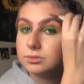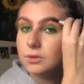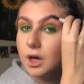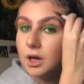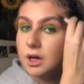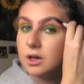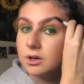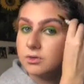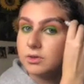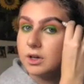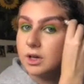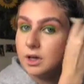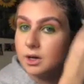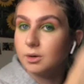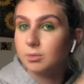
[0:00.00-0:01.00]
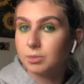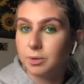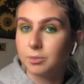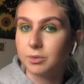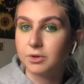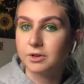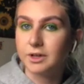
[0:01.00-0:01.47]
I have a
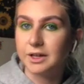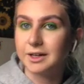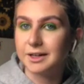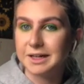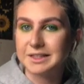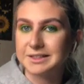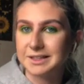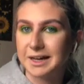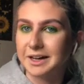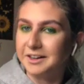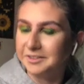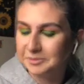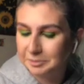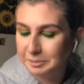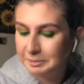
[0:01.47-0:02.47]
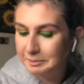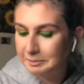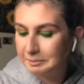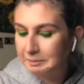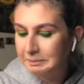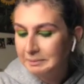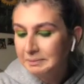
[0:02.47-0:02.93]
pimple like inside
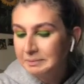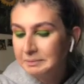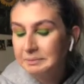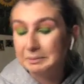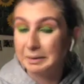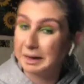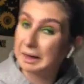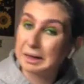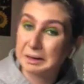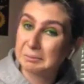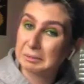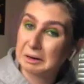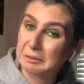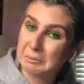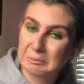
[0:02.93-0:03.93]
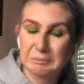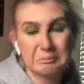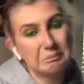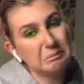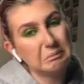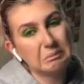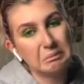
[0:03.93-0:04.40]
my eyebrow.
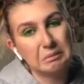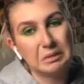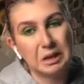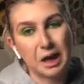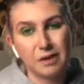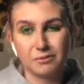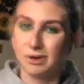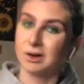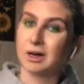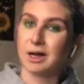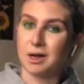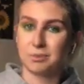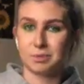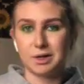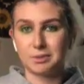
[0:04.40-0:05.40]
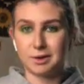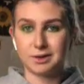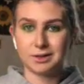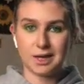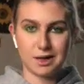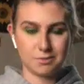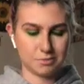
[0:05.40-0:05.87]
Not very happy about
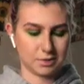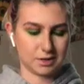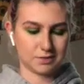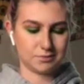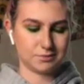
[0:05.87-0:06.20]
that, but